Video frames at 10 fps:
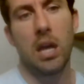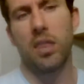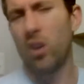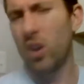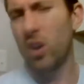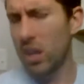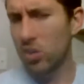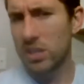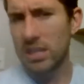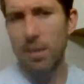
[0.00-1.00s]
They're an
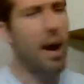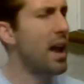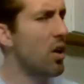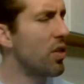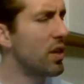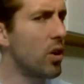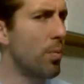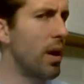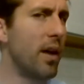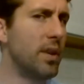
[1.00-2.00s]
interesting deal. I don't think they're
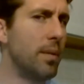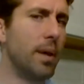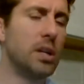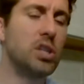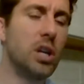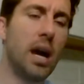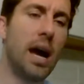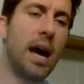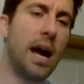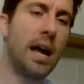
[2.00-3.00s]
a playoff team next year.
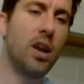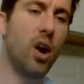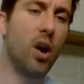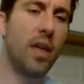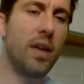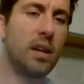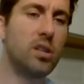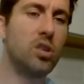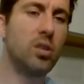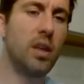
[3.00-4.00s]
I don't. I think
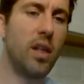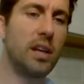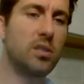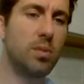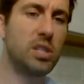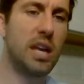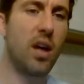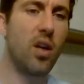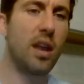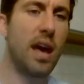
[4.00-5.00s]
they lost so much
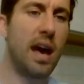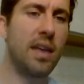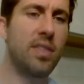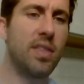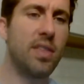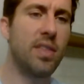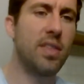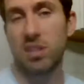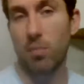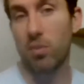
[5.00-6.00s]
talent. I think
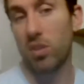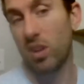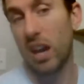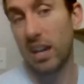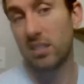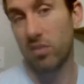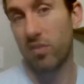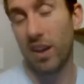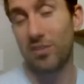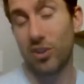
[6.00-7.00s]
some of the guys that are
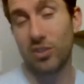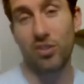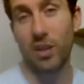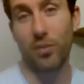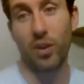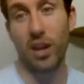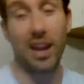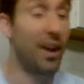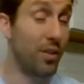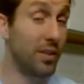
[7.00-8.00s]
5-stars transferred
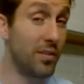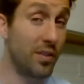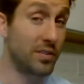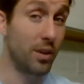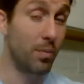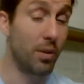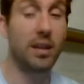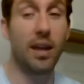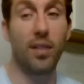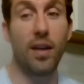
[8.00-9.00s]
in, I don't think they've necessarily
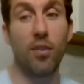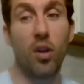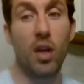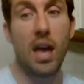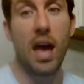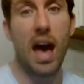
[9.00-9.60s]
played that level.